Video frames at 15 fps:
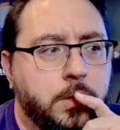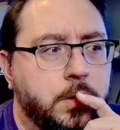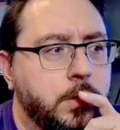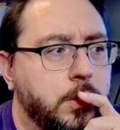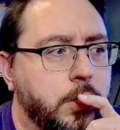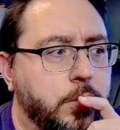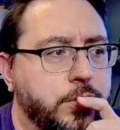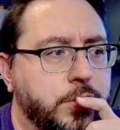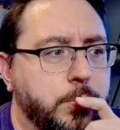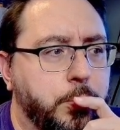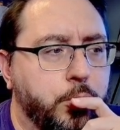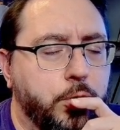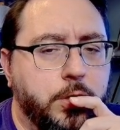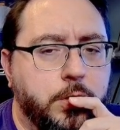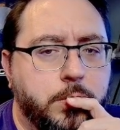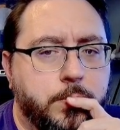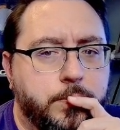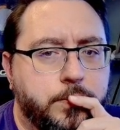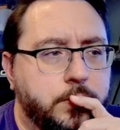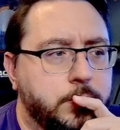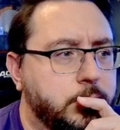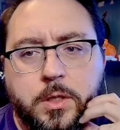No support.
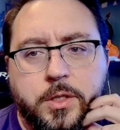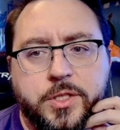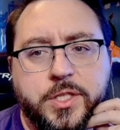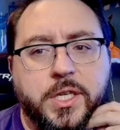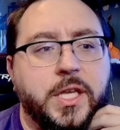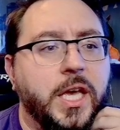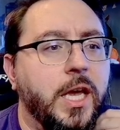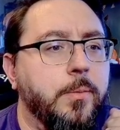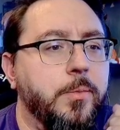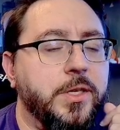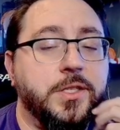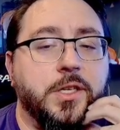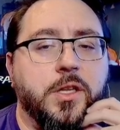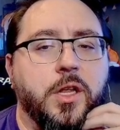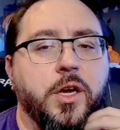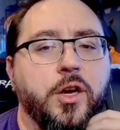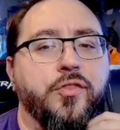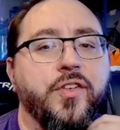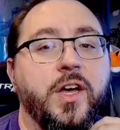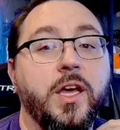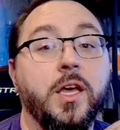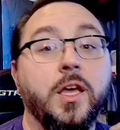See, the game needs to
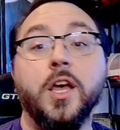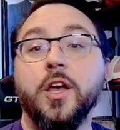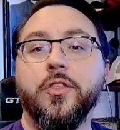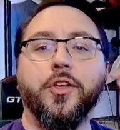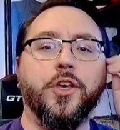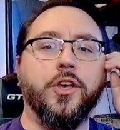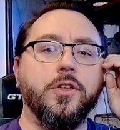clarify it. The good